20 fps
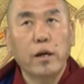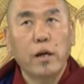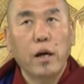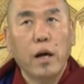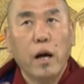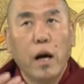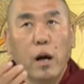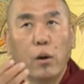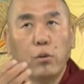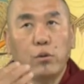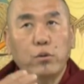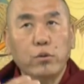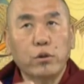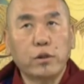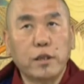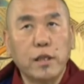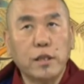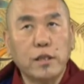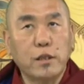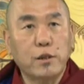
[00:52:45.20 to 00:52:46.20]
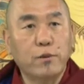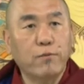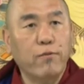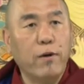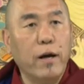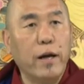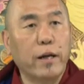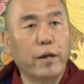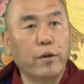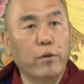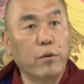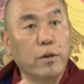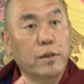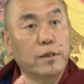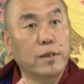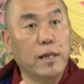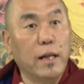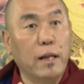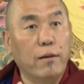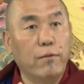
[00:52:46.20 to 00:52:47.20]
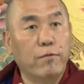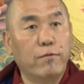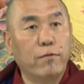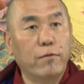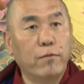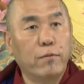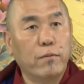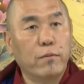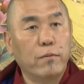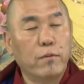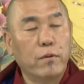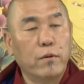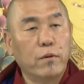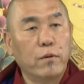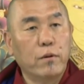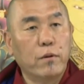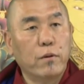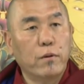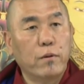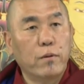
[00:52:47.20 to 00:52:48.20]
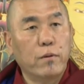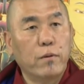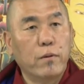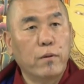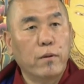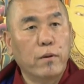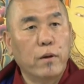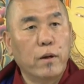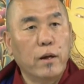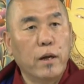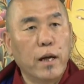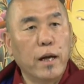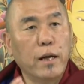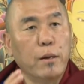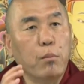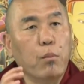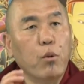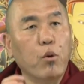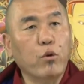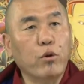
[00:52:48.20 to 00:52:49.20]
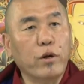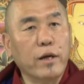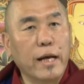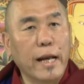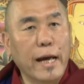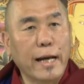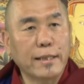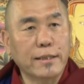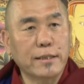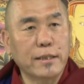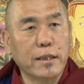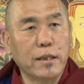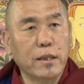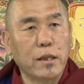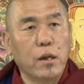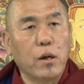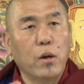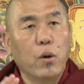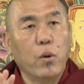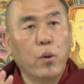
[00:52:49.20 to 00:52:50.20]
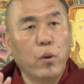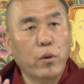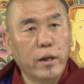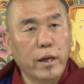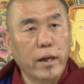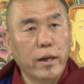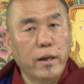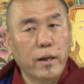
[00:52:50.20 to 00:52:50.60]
how to satisfying yourself and more relaxing, okay.